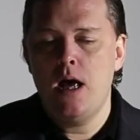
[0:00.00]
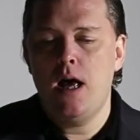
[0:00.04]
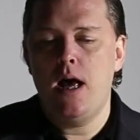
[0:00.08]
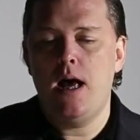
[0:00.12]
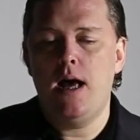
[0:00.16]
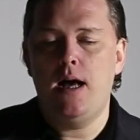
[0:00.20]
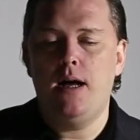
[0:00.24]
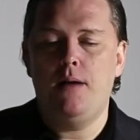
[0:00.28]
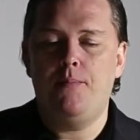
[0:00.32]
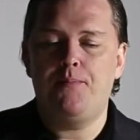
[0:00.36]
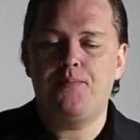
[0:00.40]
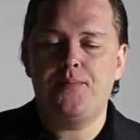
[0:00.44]

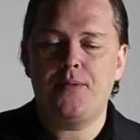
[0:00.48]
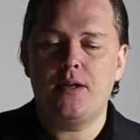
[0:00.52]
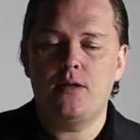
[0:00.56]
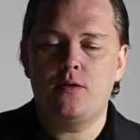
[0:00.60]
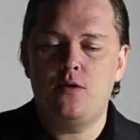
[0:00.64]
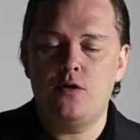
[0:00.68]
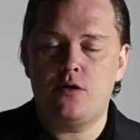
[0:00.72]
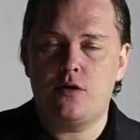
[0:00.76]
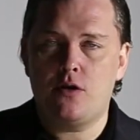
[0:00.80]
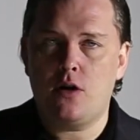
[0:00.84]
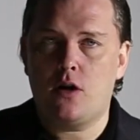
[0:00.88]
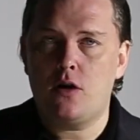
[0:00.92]

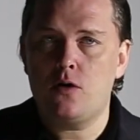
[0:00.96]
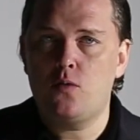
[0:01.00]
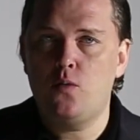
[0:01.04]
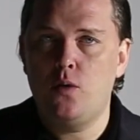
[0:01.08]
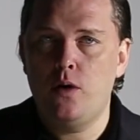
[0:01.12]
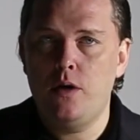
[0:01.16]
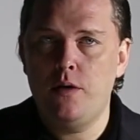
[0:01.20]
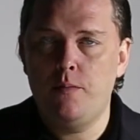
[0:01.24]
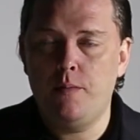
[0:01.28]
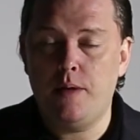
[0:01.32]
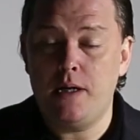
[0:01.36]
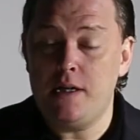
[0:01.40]
to start
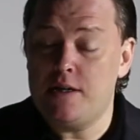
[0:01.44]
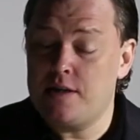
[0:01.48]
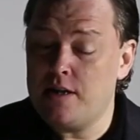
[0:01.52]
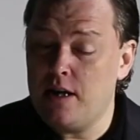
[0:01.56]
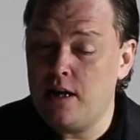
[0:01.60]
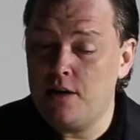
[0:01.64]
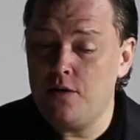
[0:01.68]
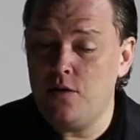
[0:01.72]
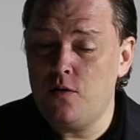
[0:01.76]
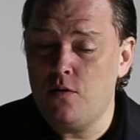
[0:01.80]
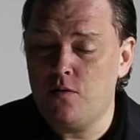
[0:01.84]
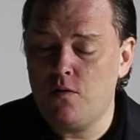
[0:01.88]
with, but it's still
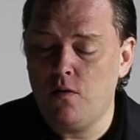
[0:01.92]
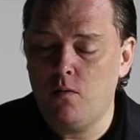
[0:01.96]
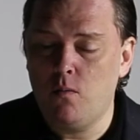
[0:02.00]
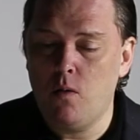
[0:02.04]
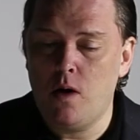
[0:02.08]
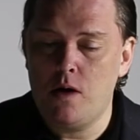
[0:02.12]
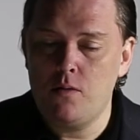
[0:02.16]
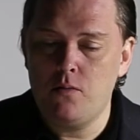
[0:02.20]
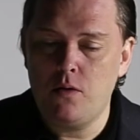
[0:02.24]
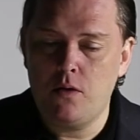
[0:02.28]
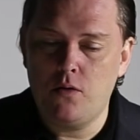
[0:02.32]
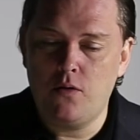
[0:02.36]
a youthful
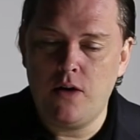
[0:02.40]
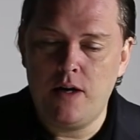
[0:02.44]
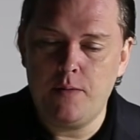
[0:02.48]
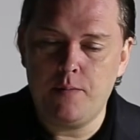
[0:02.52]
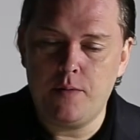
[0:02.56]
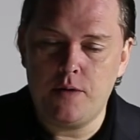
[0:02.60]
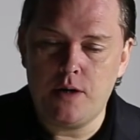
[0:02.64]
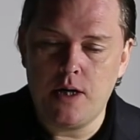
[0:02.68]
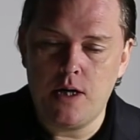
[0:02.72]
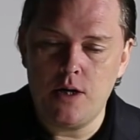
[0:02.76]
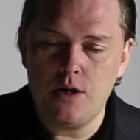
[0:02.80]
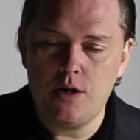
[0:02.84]
wine with great
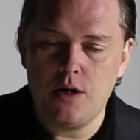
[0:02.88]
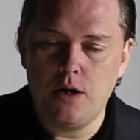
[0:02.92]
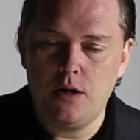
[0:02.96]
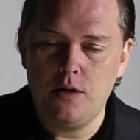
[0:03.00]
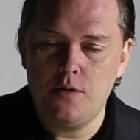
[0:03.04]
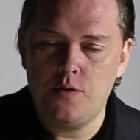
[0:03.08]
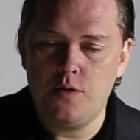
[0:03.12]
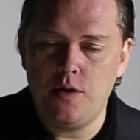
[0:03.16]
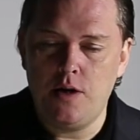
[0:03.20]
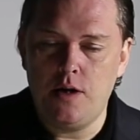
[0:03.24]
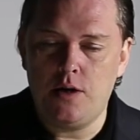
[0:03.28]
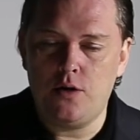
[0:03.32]
potential.
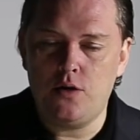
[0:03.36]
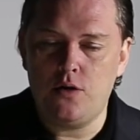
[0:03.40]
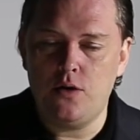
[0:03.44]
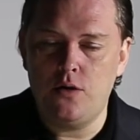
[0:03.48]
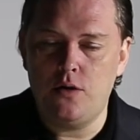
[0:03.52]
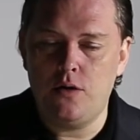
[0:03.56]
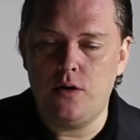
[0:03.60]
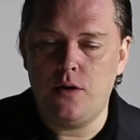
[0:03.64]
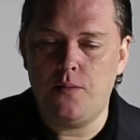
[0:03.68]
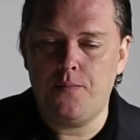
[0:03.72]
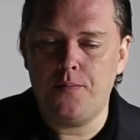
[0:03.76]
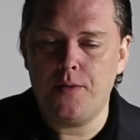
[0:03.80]
So it
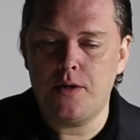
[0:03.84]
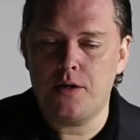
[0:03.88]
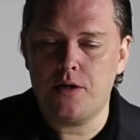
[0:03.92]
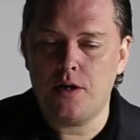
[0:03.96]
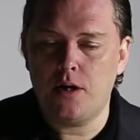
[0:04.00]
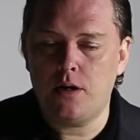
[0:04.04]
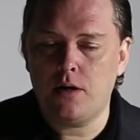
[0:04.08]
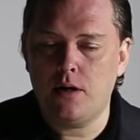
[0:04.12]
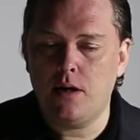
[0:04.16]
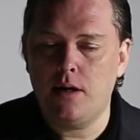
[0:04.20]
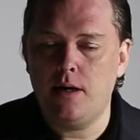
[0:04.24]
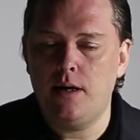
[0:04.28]
should
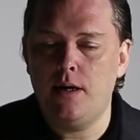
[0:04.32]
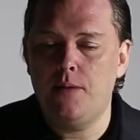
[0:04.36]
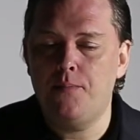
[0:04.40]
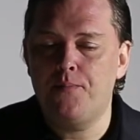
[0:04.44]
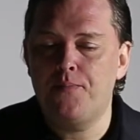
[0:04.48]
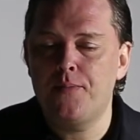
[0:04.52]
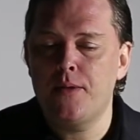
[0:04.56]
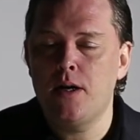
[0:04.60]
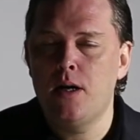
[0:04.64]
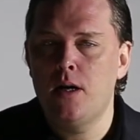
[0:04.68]
certainly